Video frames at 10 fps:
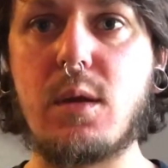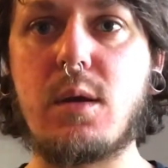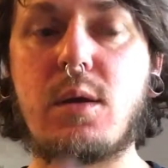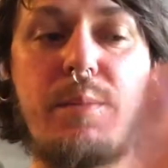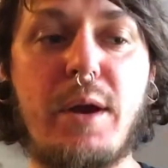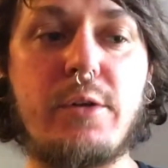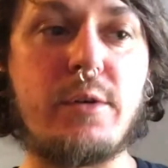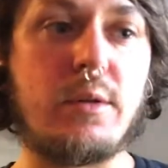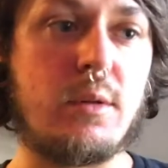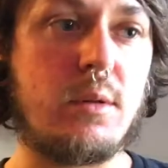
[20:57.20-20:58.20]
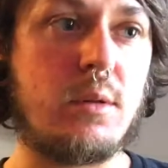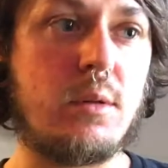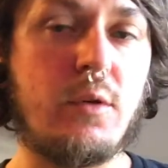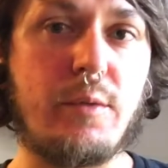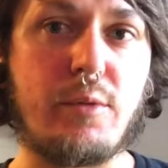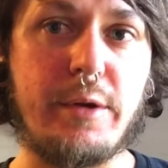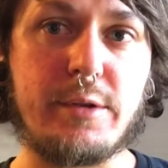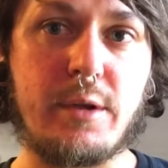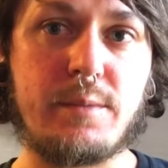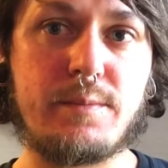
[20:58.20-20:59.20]
compared to Löwen
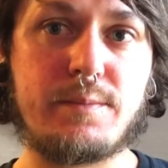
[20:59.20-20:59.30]
Prisa,